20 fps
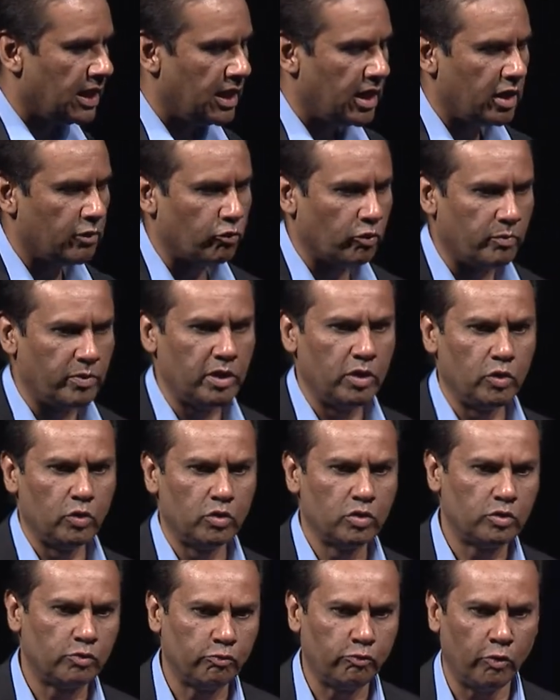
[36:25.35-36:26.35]
it will be
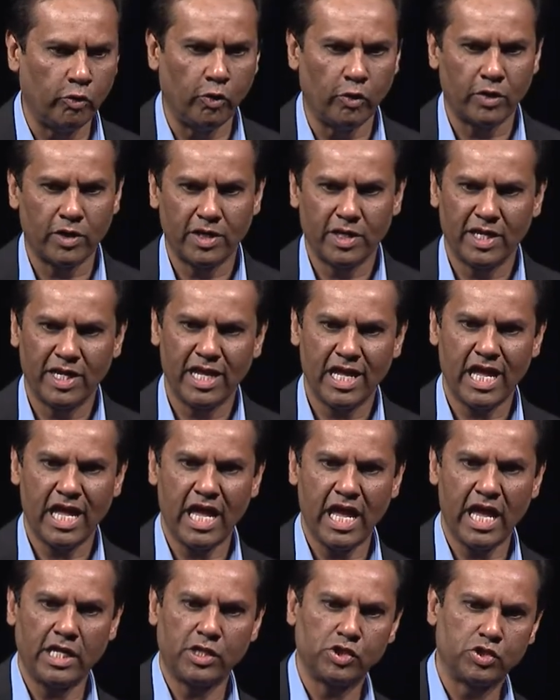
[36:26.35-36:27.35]
used for
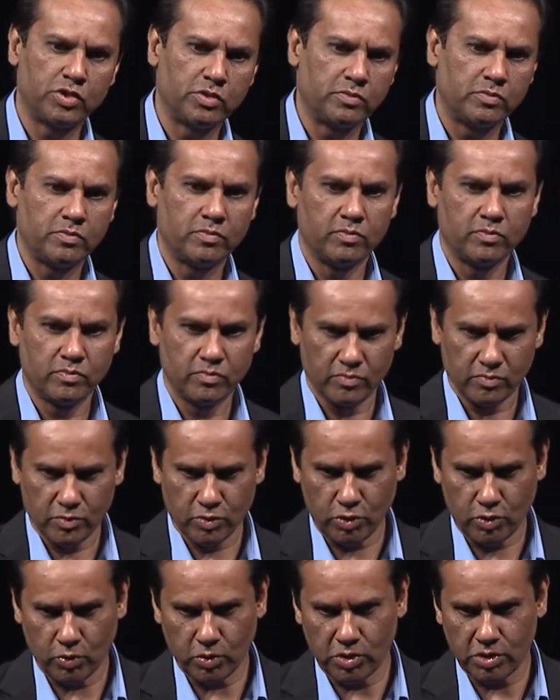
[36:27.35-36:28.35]
edge
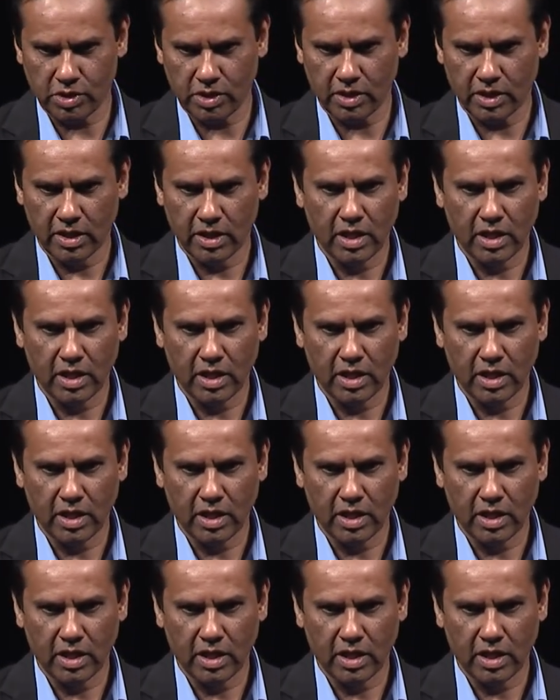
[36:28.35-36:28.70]
switching.